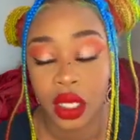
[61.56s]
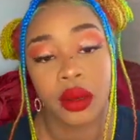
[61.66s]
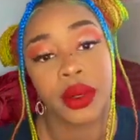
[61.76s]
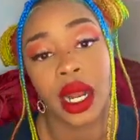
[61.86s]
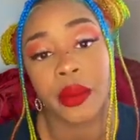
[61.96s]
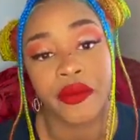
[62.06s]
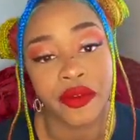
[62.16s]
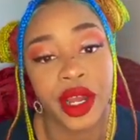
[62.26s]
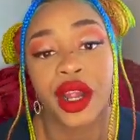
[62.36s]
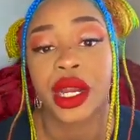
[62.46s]
but I'm
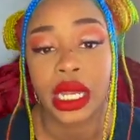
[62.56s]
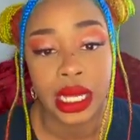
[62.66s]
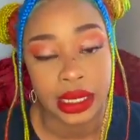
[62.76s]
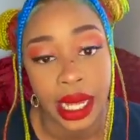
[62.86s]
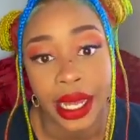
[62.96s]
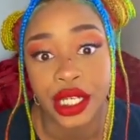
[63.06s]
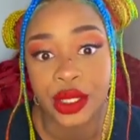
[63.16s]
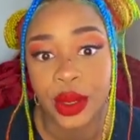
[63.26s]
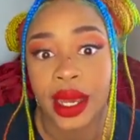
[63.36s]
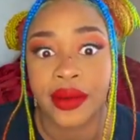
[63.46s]
very glad to
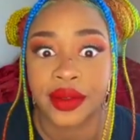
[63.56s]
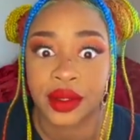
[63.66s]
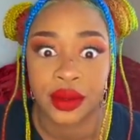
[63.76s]
have to